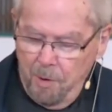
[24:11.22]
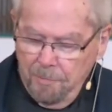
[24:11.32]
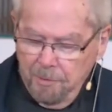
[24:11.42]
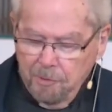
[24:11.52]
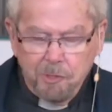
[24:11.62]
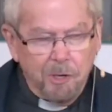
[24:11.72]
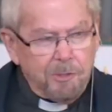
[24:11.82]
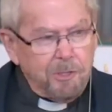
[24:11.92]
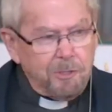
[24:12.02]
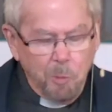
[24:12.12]
So often
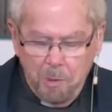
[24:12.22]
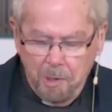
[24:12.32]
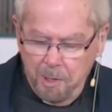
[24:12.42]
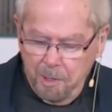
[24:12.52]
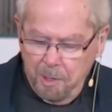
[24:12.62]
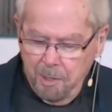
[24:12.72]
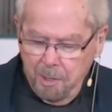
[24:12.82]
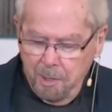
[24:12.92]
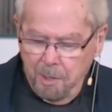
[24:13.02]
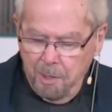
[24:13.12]
the church is a
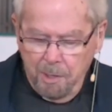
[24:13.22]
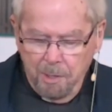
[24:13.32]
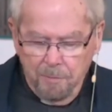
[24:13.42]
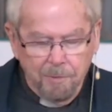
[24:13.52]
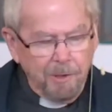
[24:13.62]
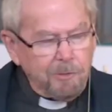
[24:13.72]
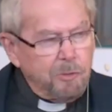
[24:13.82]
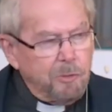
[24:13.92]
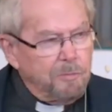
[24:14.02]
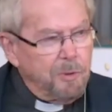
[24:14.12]
weak,
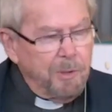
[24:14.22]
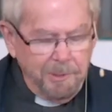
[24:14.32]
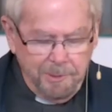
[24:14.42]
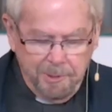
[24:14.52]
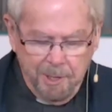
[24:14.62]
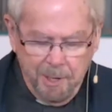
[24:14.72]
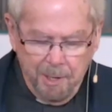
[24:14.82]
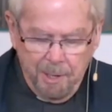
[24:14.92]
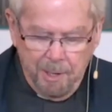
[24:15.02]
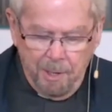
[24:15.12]
ineffectual
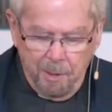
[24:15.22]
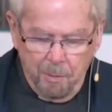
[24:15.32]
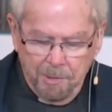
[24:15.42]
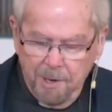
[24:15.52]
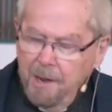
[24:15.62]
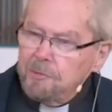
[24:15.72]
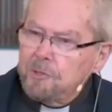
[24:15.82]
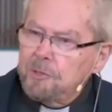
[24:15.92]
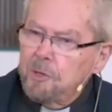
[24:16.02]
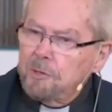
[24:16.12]
voice with
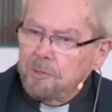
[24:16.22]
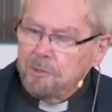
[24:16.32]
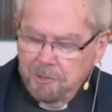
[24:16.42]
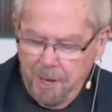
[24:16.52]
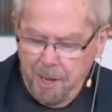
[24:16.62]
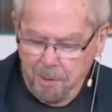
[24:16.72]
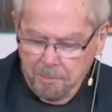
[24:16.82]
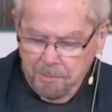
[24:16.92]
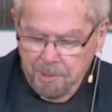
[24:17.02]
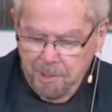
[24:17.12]
an uncertain
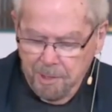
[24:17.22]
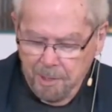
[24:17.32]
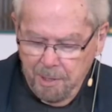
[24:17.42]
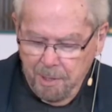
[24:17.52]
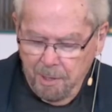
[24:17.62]
sound.